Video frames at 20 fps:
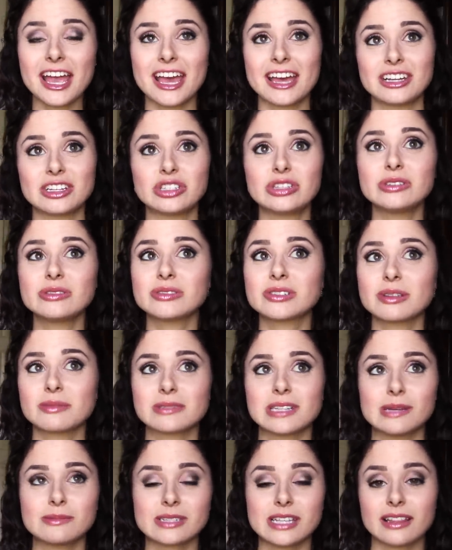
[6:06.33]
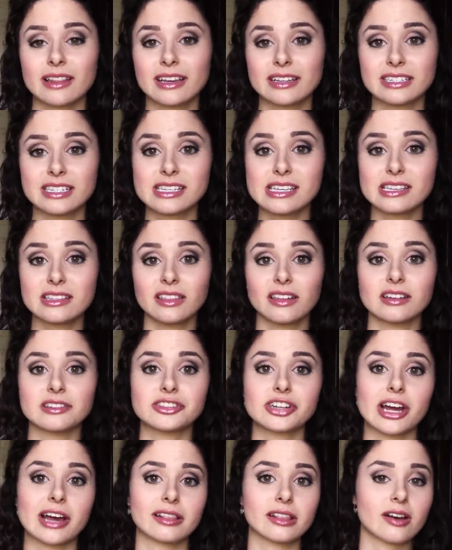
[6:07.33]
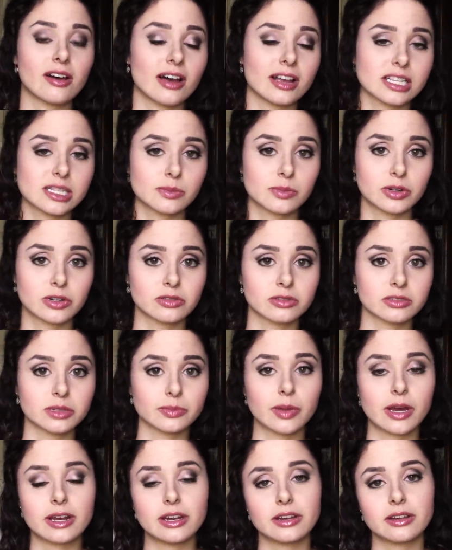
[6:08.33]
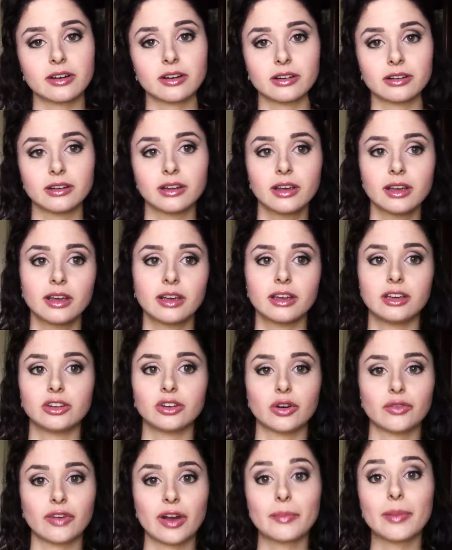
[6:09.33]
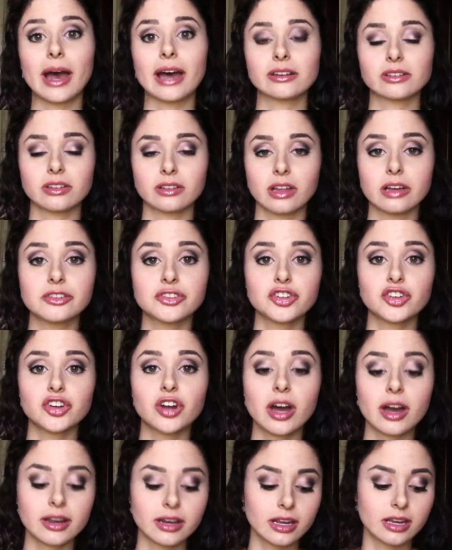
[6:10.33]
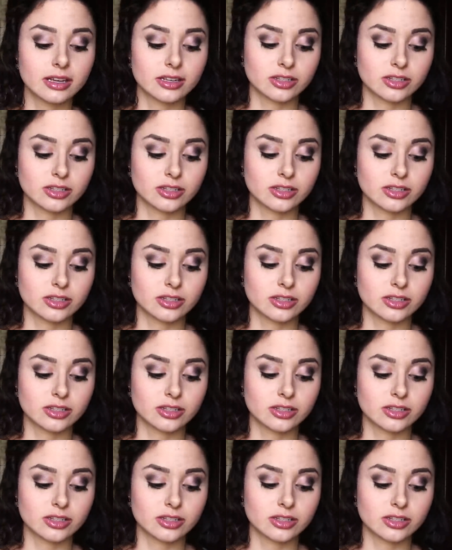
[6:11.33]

and two, sometimes I like to eat lunch at the hospital depending on, you know, if I packed a lunch or not.